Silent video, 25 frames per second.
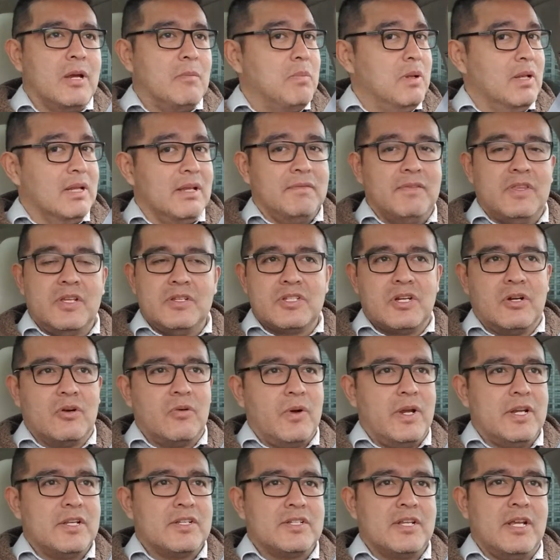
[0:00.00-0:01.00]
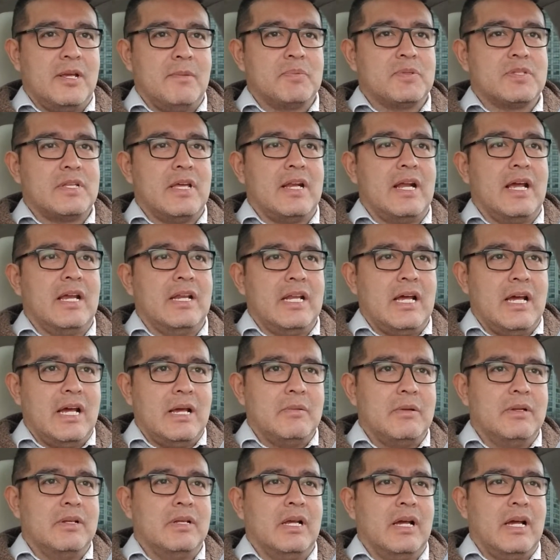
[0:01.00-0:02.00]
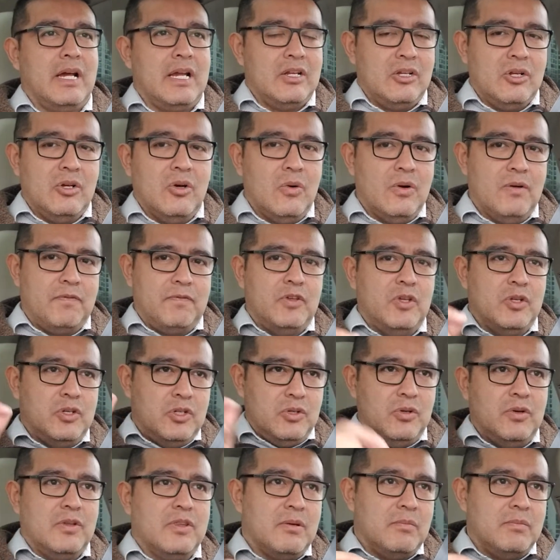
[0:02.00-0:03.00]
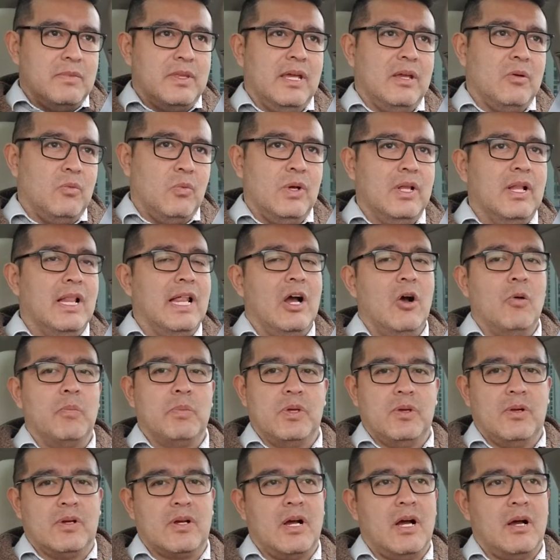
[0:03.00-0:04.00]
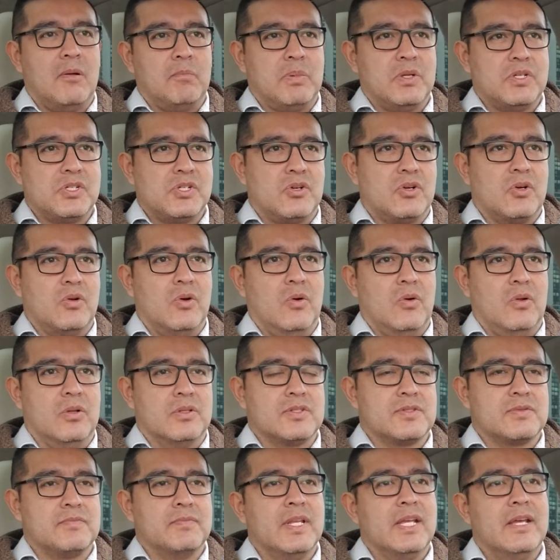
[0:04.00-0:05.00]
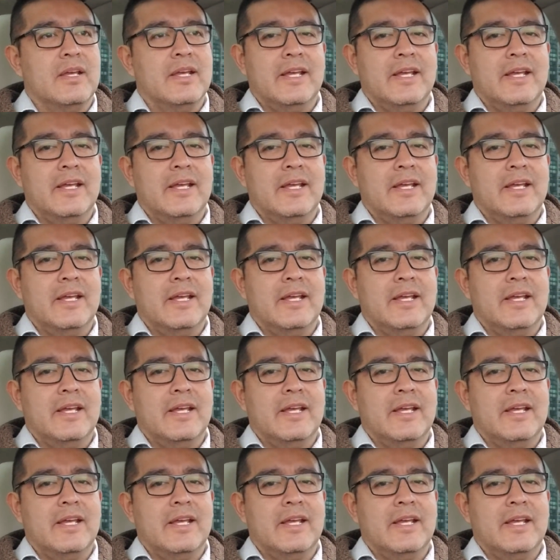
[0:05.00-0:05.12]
I believe these are great tips that I know if you do them, they will help you accomplish your goals.